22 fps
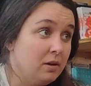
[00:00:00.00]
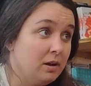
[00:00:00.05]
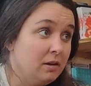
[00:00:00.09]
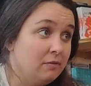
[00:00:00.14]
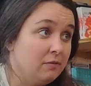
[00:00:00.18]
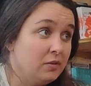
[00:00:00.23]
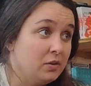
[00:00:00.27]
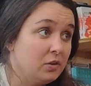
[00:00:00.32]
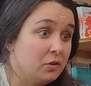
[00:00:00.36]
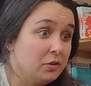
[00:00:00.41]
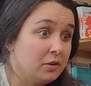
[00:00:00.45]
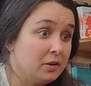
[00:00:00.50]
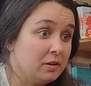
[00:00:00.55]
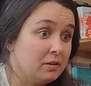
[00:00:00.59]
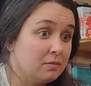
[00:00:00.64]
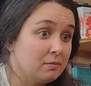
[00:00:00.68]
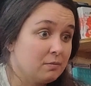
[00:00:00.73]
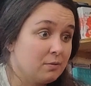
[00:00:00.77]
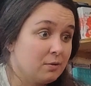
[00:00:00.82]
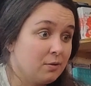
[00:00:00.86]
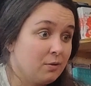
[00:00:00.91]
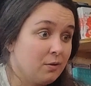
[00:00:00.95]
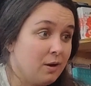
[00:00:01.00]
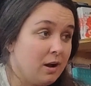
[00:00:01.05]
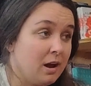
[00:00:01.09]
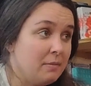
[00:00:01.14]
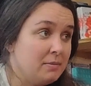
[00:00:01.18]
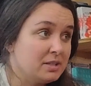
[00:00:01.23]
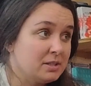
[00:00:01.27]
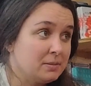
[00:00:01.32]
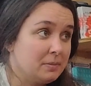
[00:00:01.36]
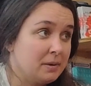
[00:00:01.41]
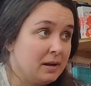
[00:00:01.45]
I feel that crime
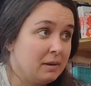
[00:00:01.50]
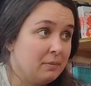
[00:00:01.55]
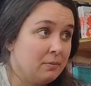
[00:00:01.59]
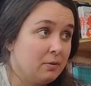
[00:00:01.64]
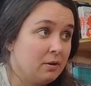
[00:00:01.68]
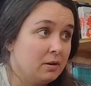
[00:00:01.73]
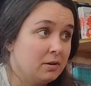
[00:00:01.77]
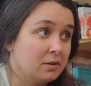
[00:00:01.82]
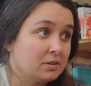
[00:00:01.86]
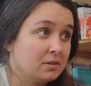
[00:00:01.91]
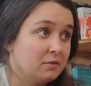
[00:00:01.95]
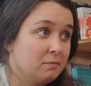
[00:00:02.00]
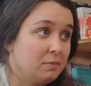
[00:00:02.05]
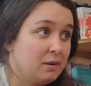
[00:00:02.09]
is a byproduct of